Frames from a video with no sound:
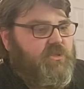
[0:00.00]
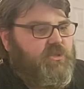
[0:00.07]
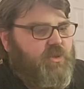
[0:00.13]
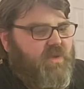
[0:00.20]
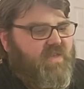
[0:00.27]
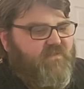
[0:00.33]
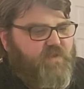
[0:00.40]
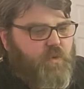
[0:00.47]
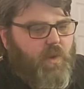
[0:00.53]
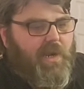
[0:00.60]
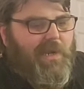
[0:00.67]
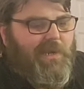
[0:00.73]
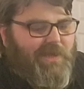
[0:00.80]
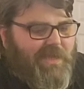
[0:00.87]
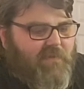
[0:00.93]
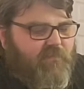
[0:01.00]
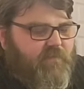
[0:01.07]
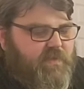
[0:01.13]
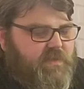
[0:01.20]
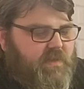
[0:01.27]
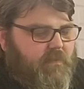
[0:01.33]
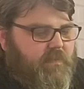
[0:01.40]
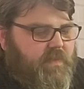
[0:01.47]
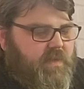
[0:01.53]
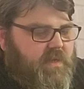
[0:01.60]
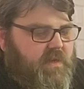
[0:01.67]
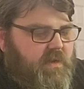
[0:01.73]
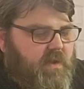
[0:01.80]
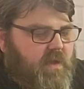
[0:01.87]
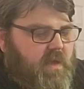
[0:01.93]
So if you are looking for
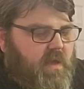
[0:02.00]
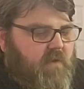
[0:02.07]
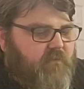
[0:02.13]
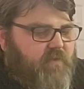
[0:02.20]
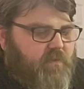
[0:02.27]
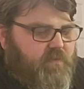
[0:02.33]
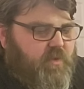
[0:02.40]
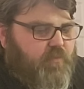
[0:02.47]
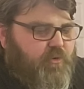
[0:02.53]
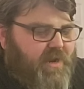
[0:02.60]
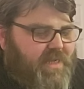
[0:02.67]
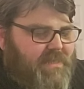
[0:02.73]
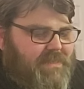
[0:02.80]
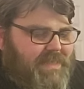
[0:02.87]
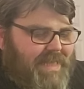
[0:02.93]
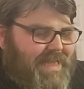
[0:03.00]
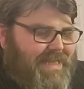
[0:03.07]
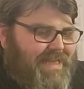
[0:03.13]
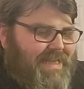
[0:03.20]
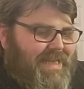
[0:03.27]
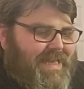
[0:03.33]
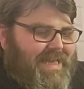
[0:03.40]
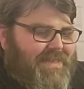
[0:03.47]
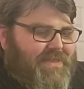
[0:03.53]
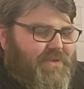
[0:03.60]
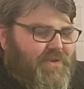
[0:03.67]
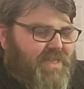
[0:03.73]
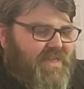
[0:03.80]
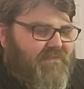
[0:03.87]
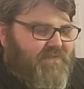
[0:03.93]
something from your brick set
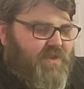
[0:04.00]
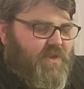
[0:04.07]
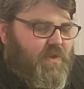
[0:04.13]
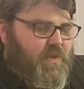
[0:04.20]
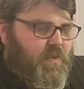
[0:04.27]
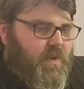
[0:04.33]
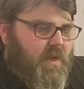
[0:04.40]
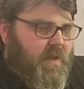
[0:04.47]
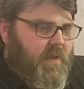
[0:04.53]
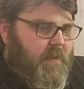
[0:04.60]
that'll give you